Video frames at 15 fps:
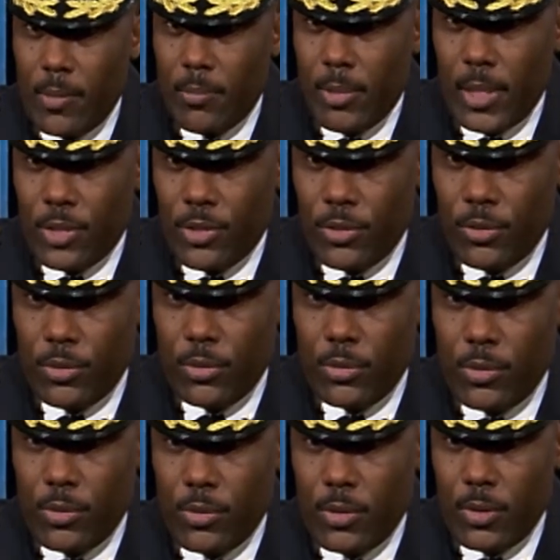But to
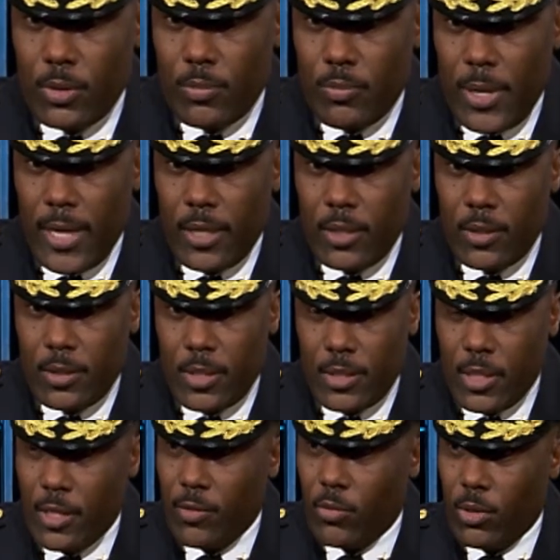paint the
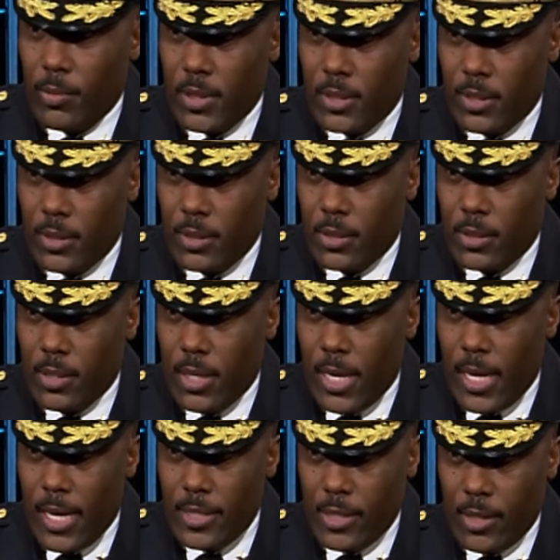city of Wilmington
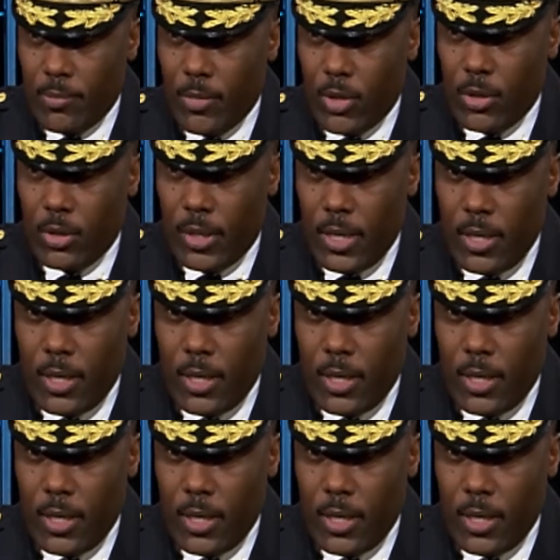as a murder